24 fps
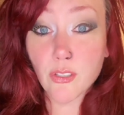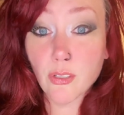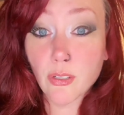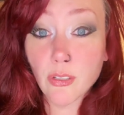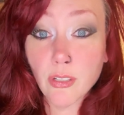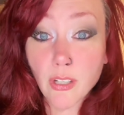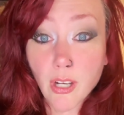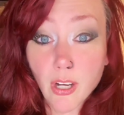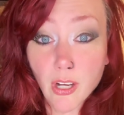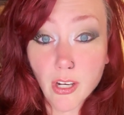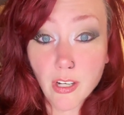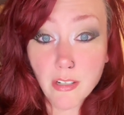
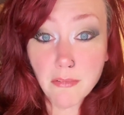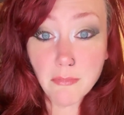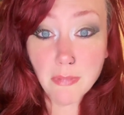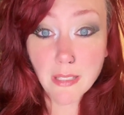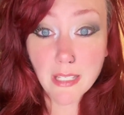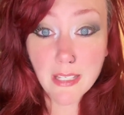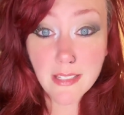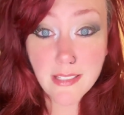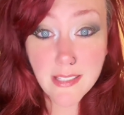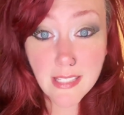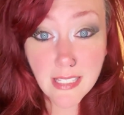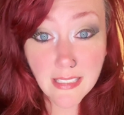You're hurt
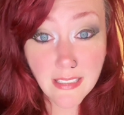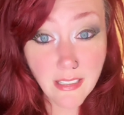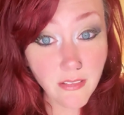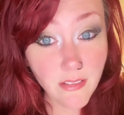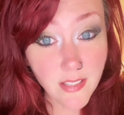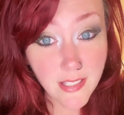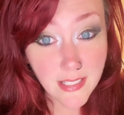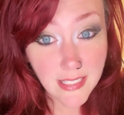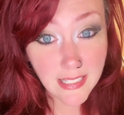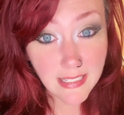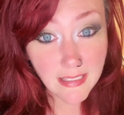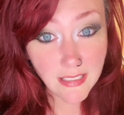because they
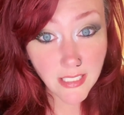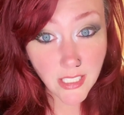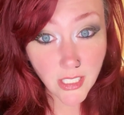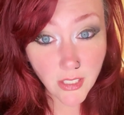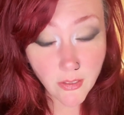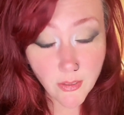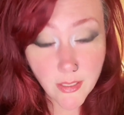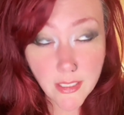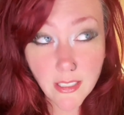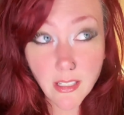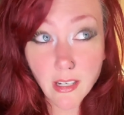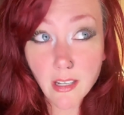don't see
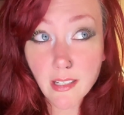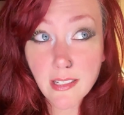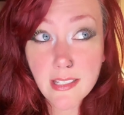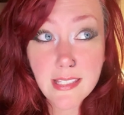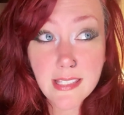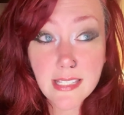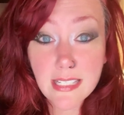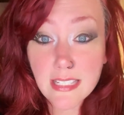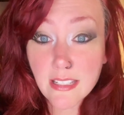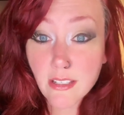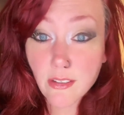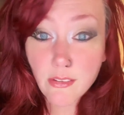you. And
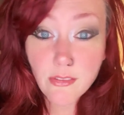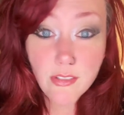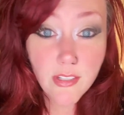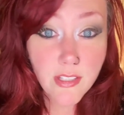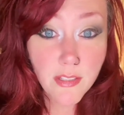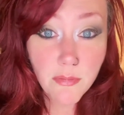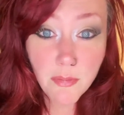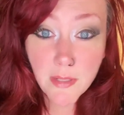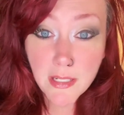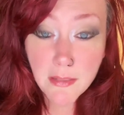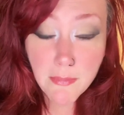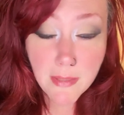honestly, you
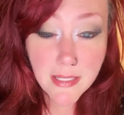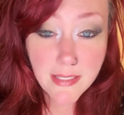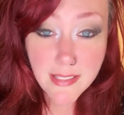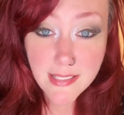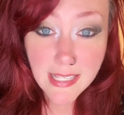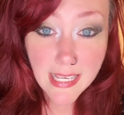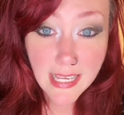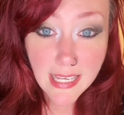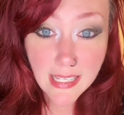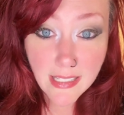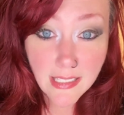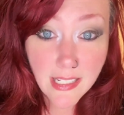just want to be
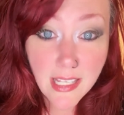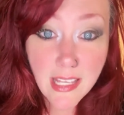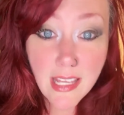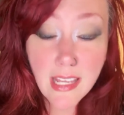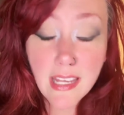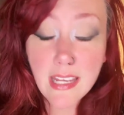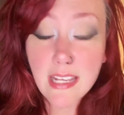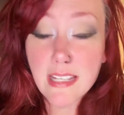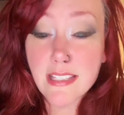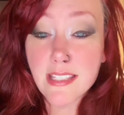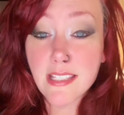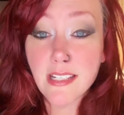seen.
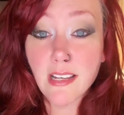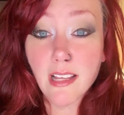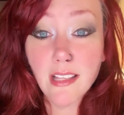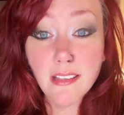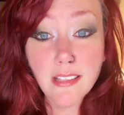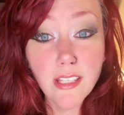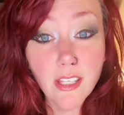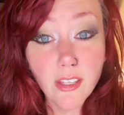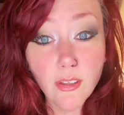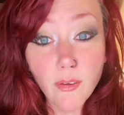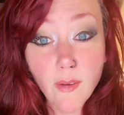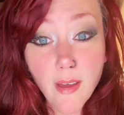It's
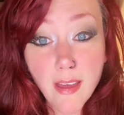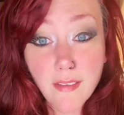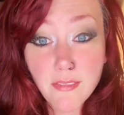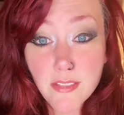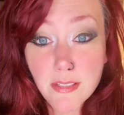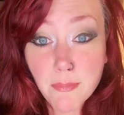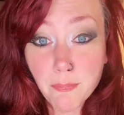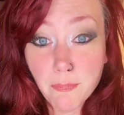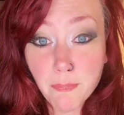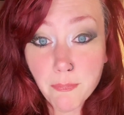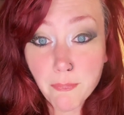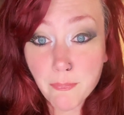not that you
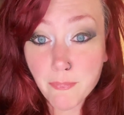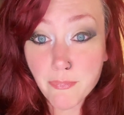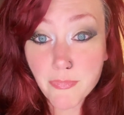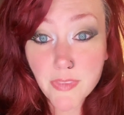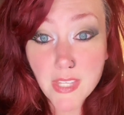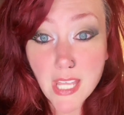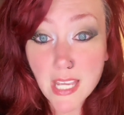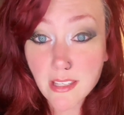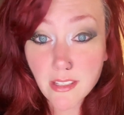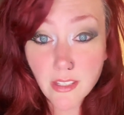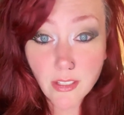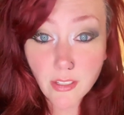
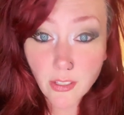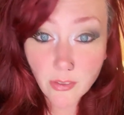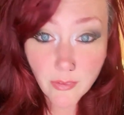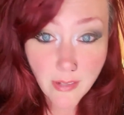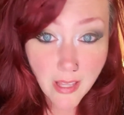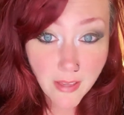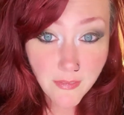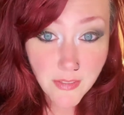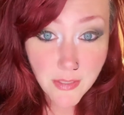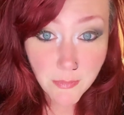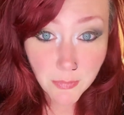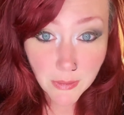
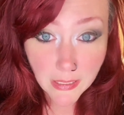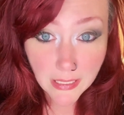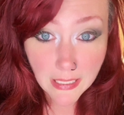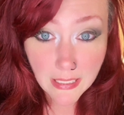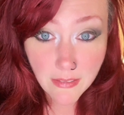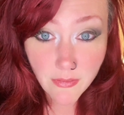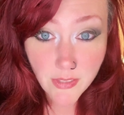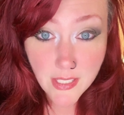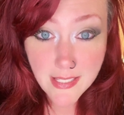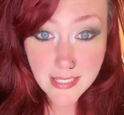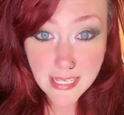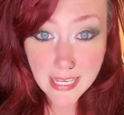don't have to
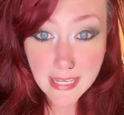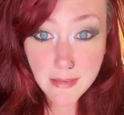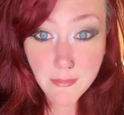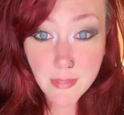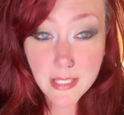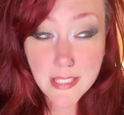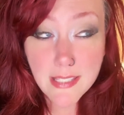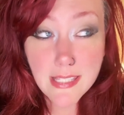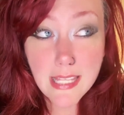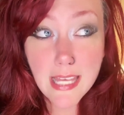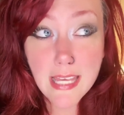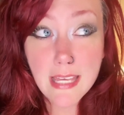believe the
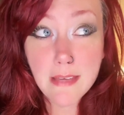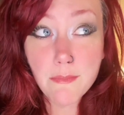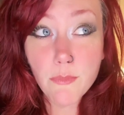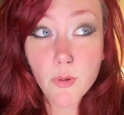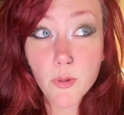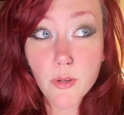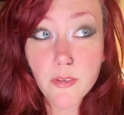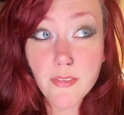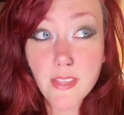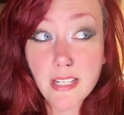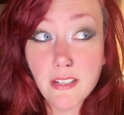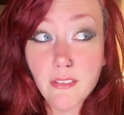same as
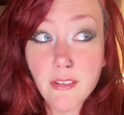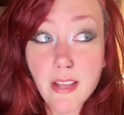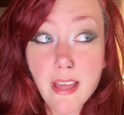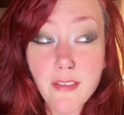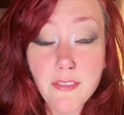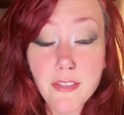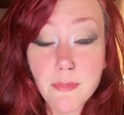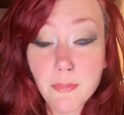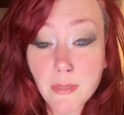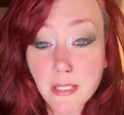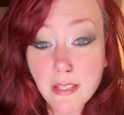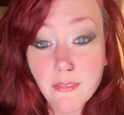them or they don't
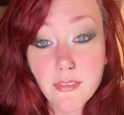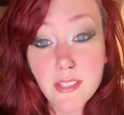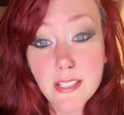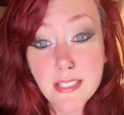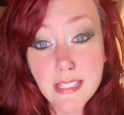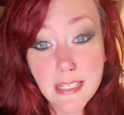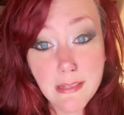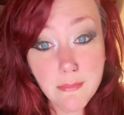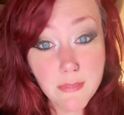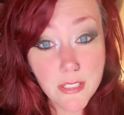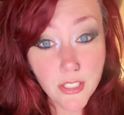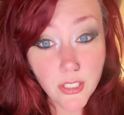have to believe
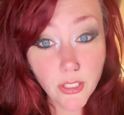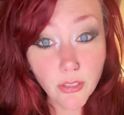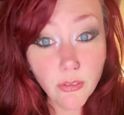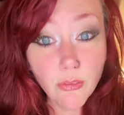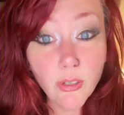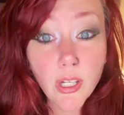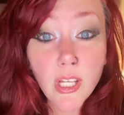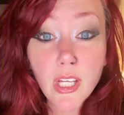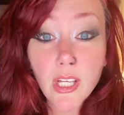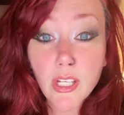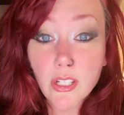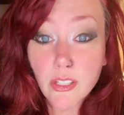the same as
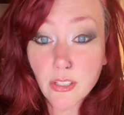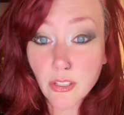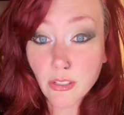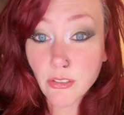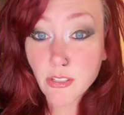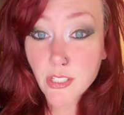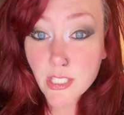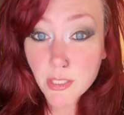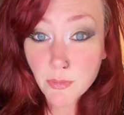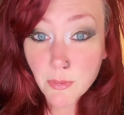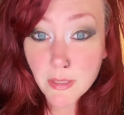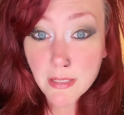you.
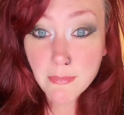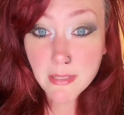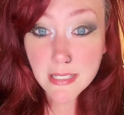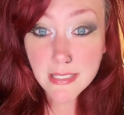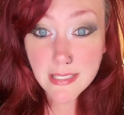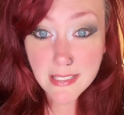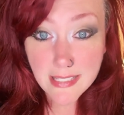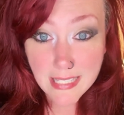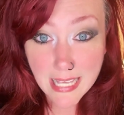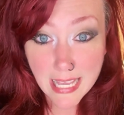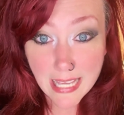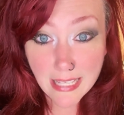You just want to
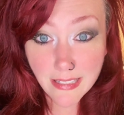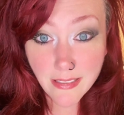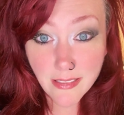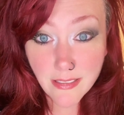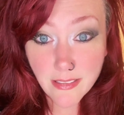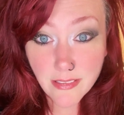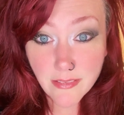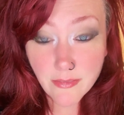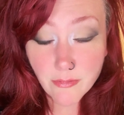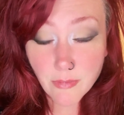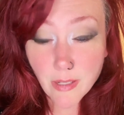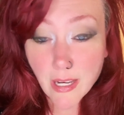be
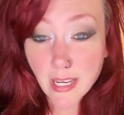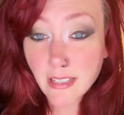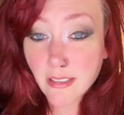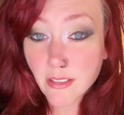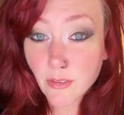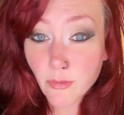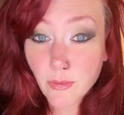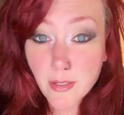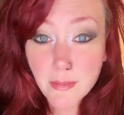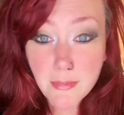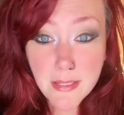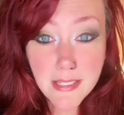seen,
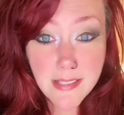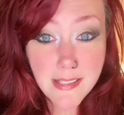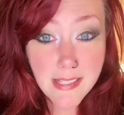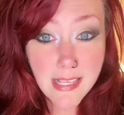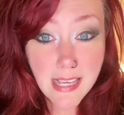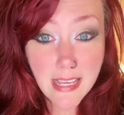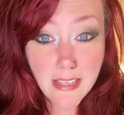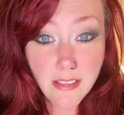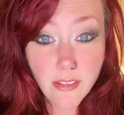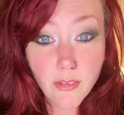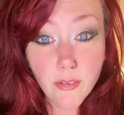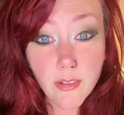right? You want to be
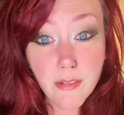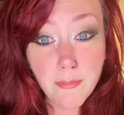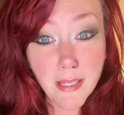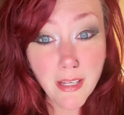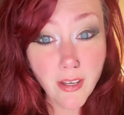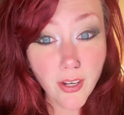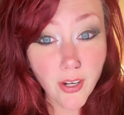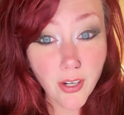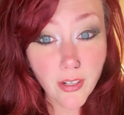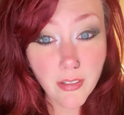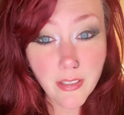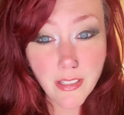seen, you want to
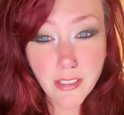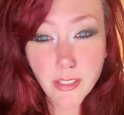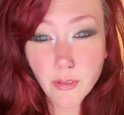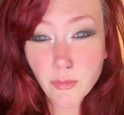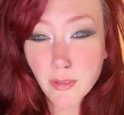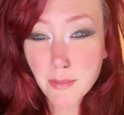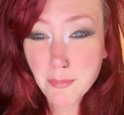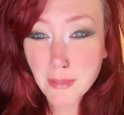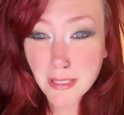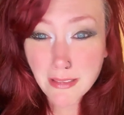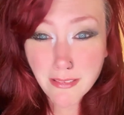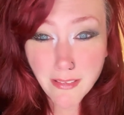be heard, and
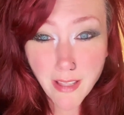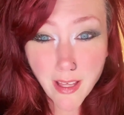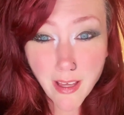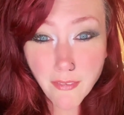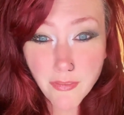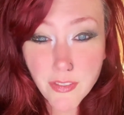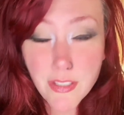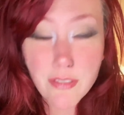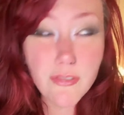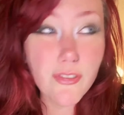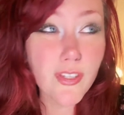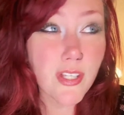you want to be
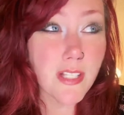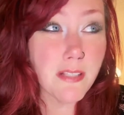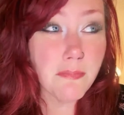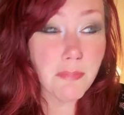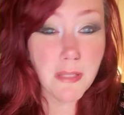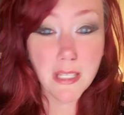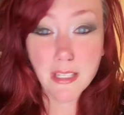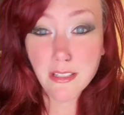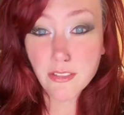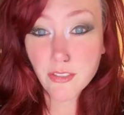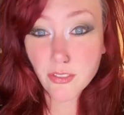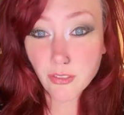loved
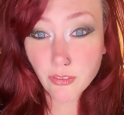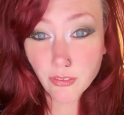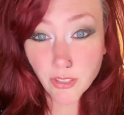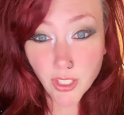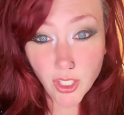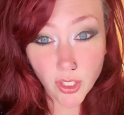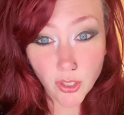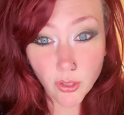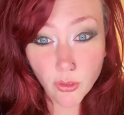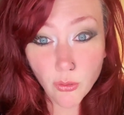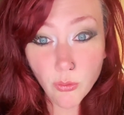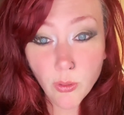just because you're
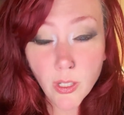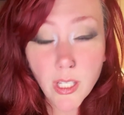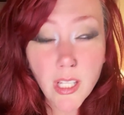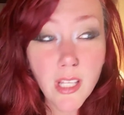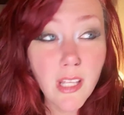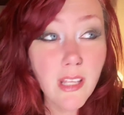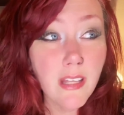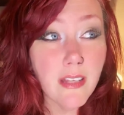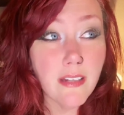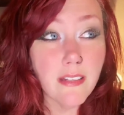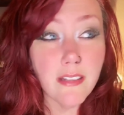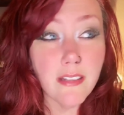you,